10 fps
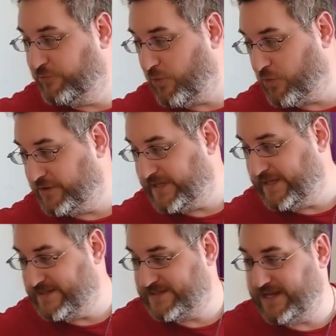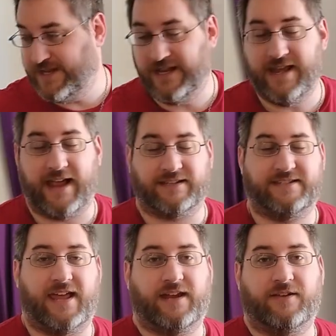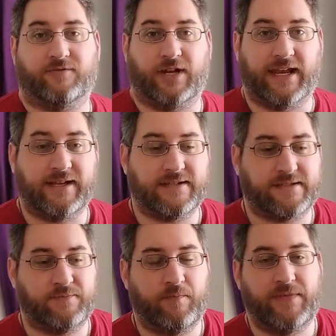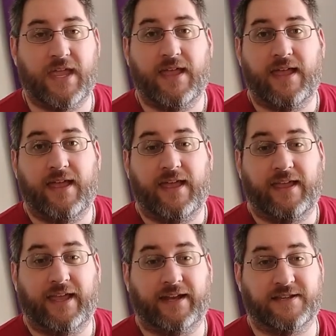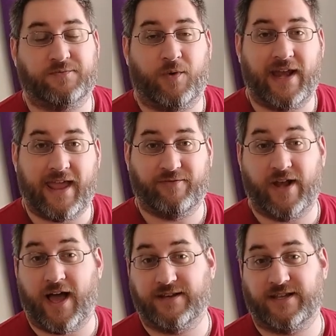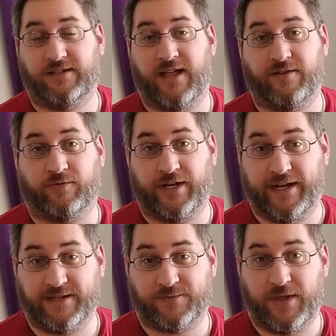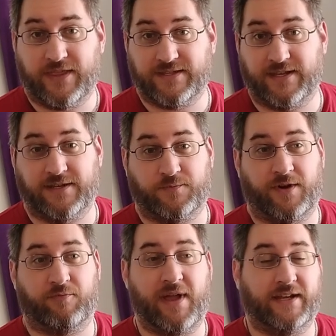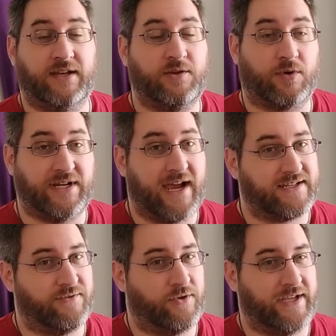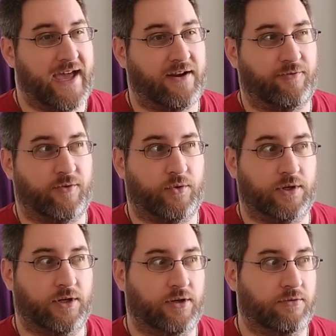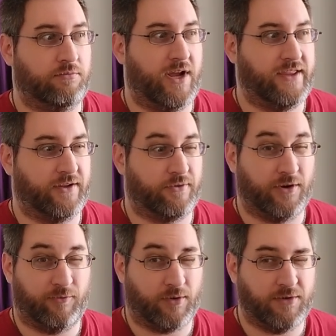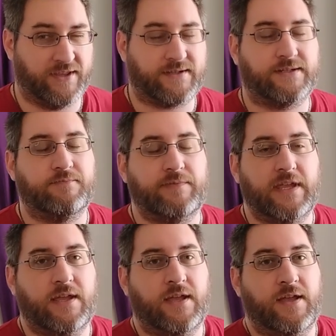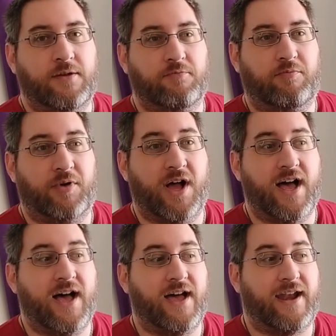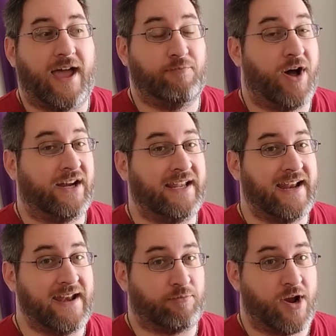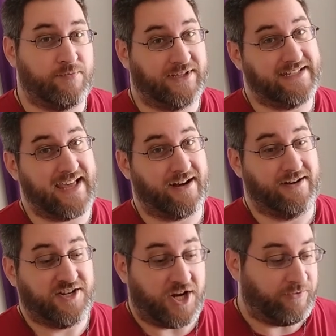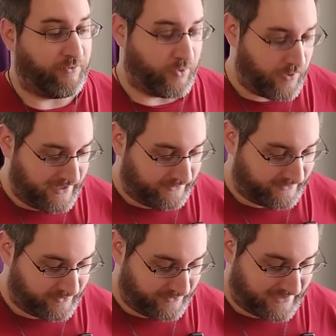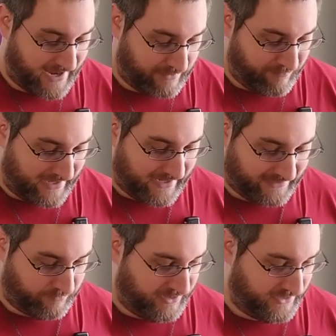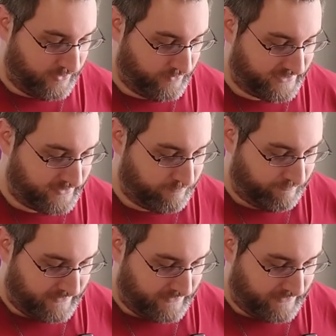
for these next set of readings. It is one I have not done a lot of readings with, as it is one of my newer decks. I've only had it for, I think, 3 or 4 months. But I bought it and it promptly sat on a shelf for a while, so it's kind of begging to be used.